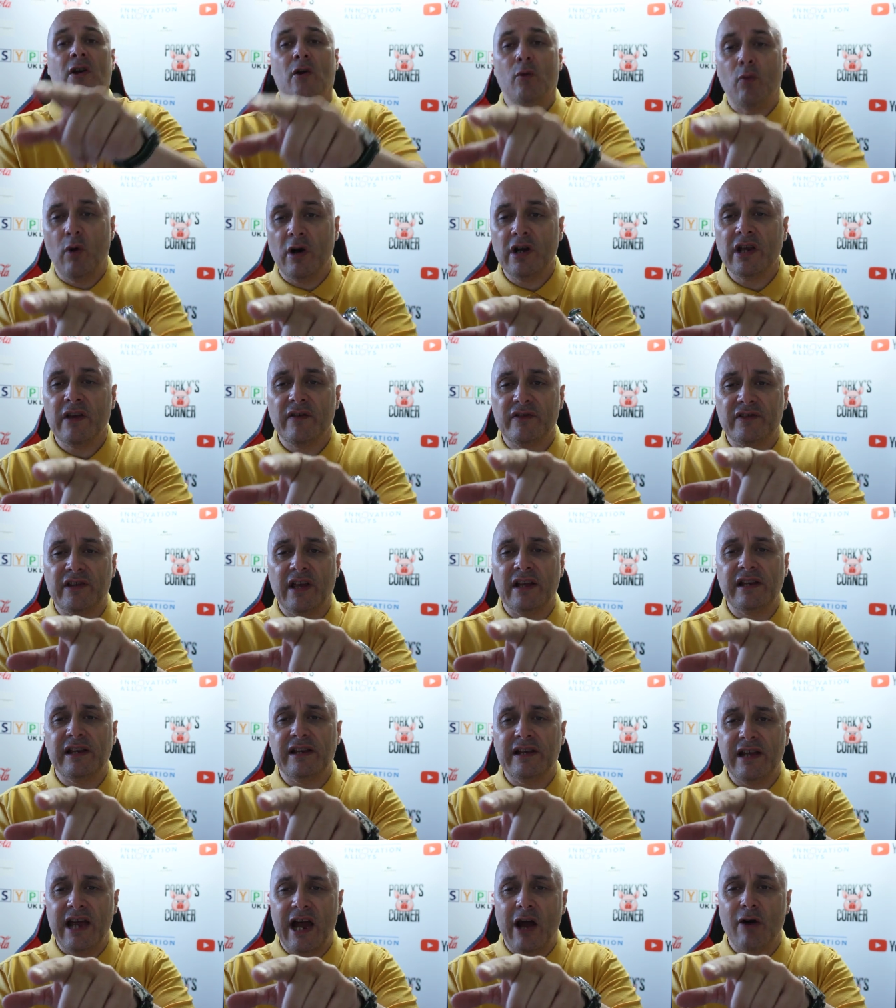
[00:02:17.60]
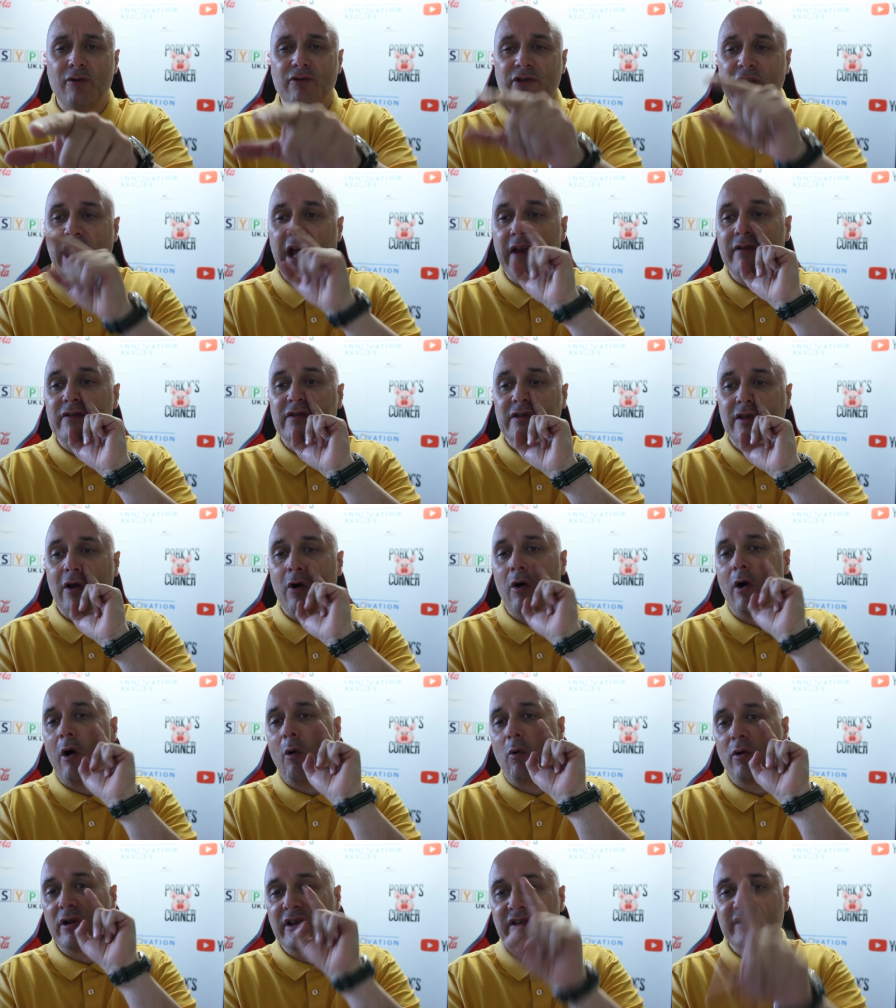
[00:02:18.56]
Well, you've said it now, Dave. So I
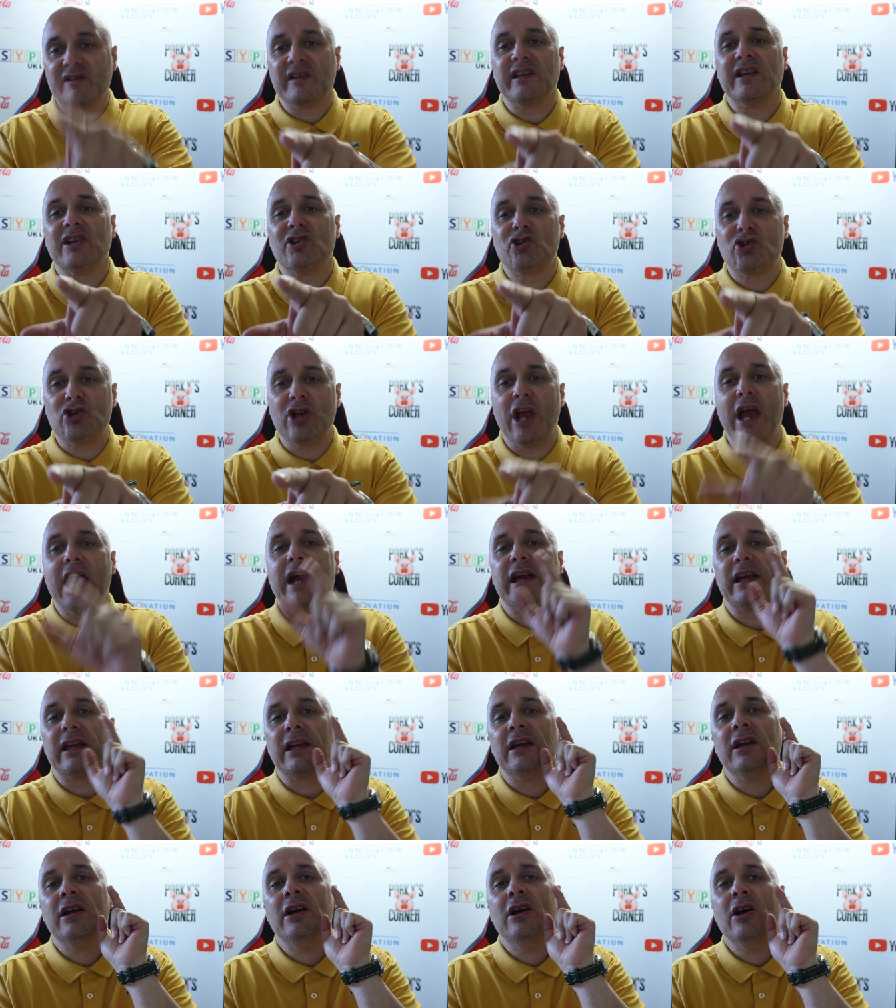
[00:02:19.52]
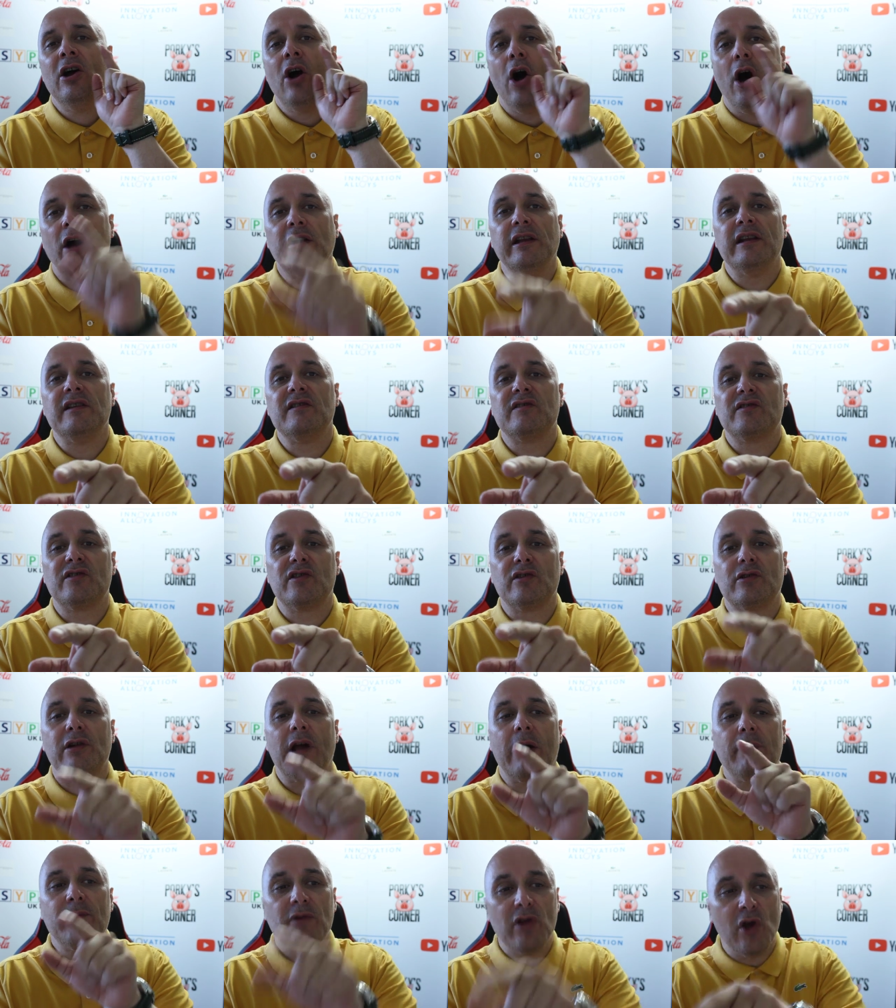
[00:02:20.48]
want to see a check on
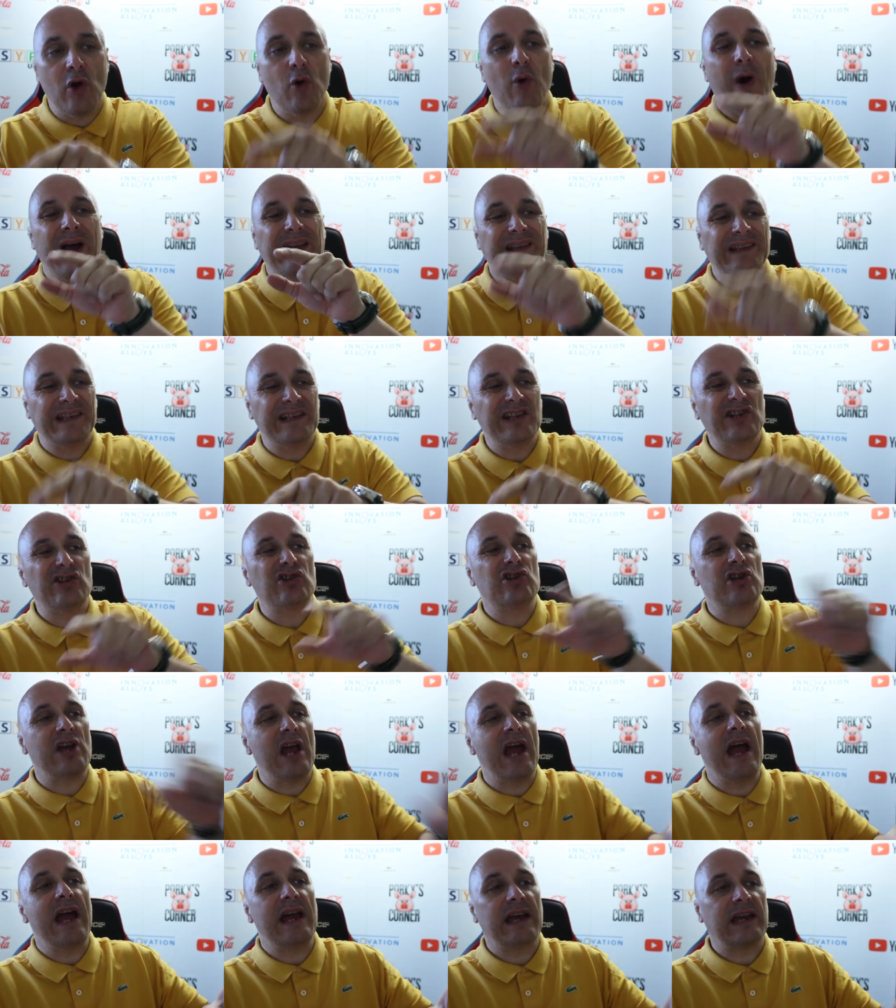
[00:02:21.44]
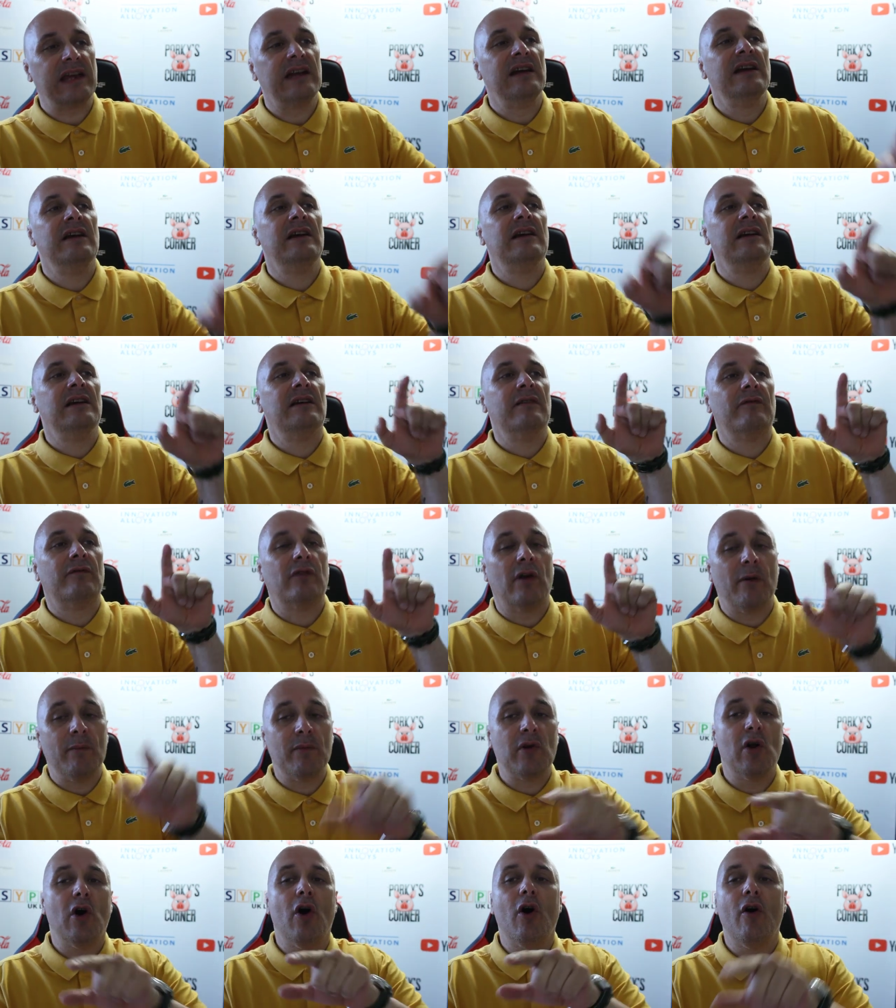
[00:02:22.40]
Instagram. You handing a check
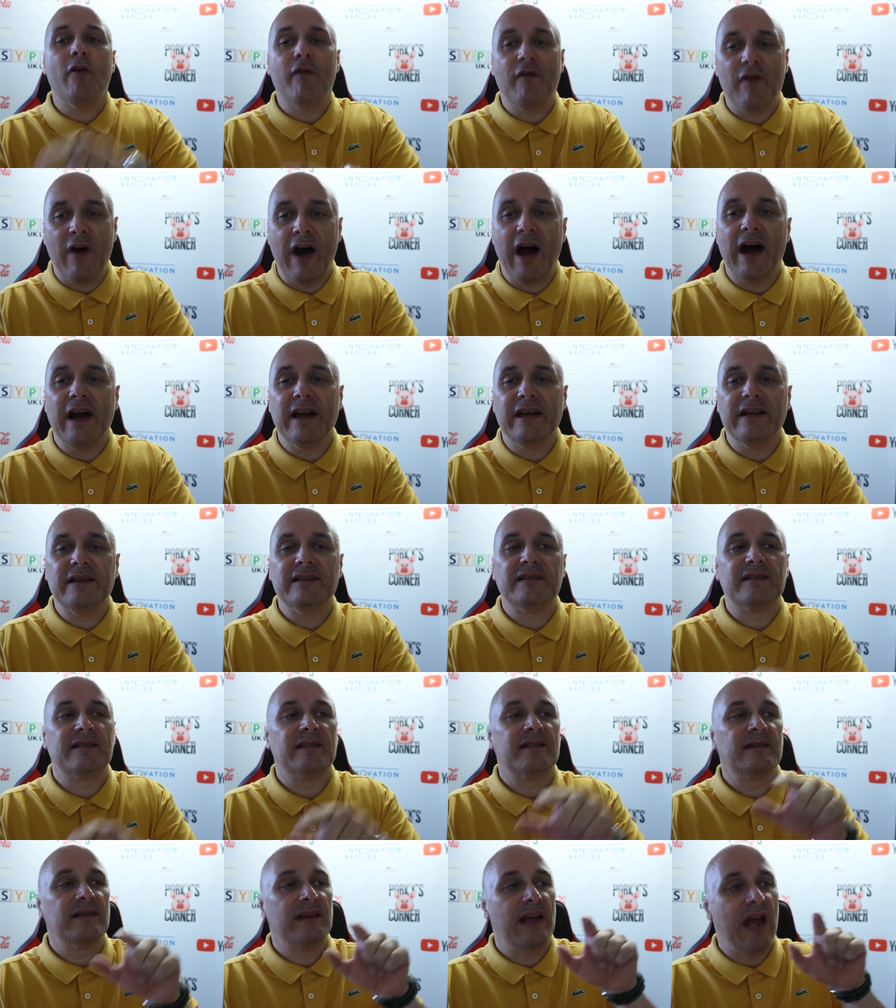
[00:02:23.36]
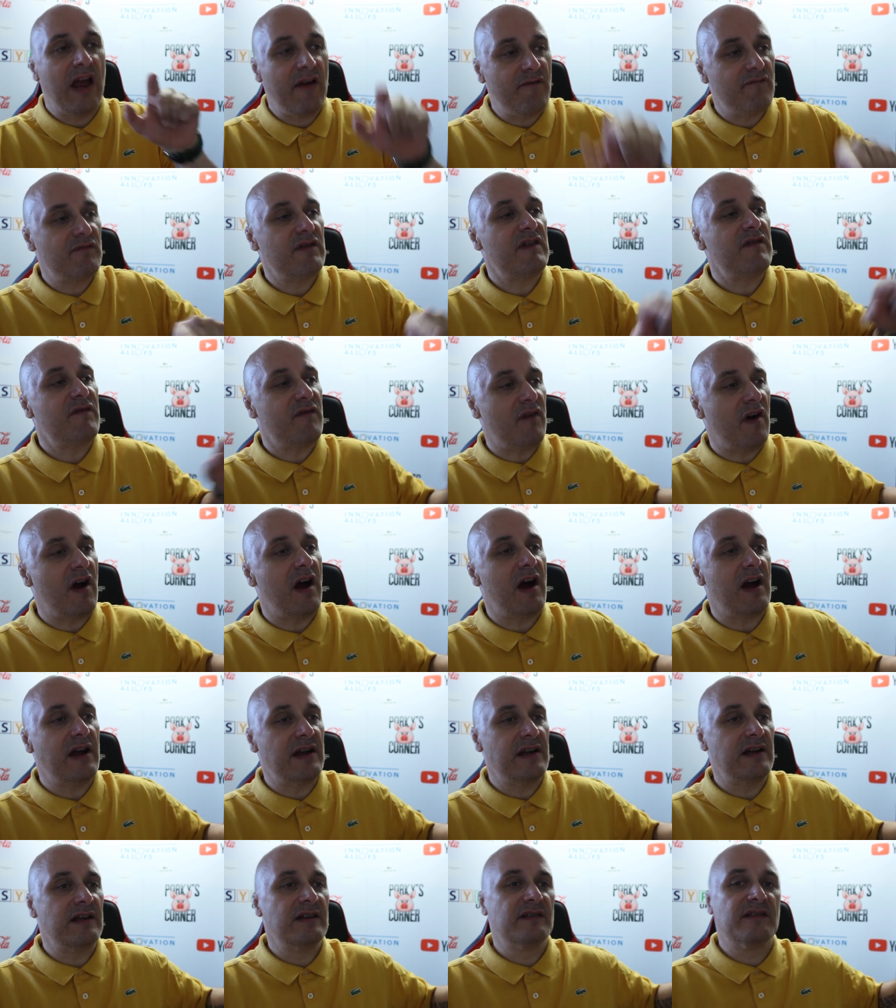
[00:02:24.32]
from your fights, every
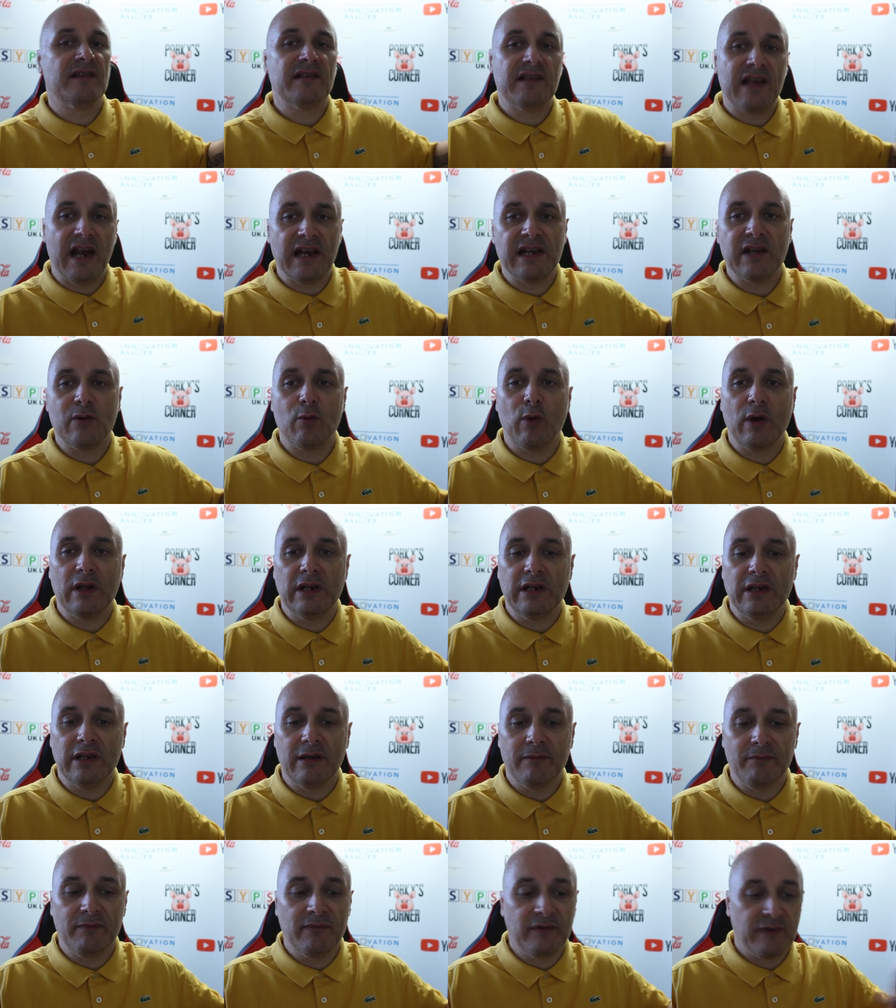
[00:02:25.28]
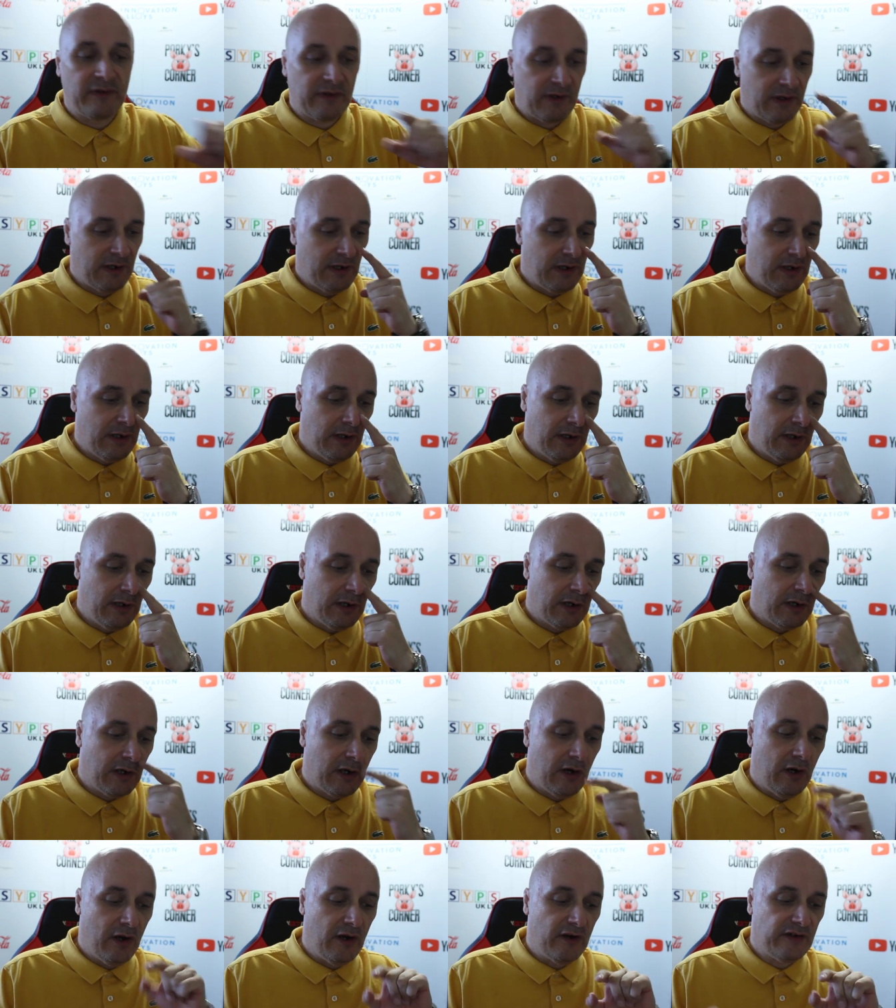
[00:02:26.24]
fight to Danny Williams
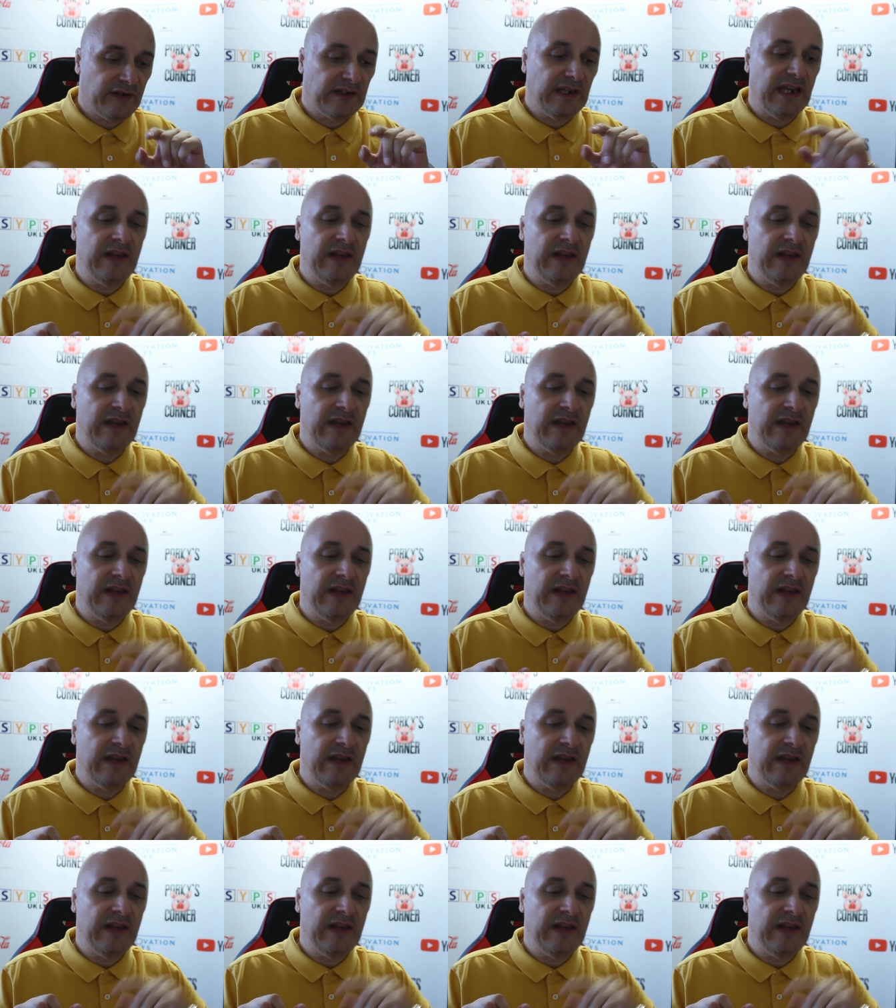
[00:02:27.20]
course.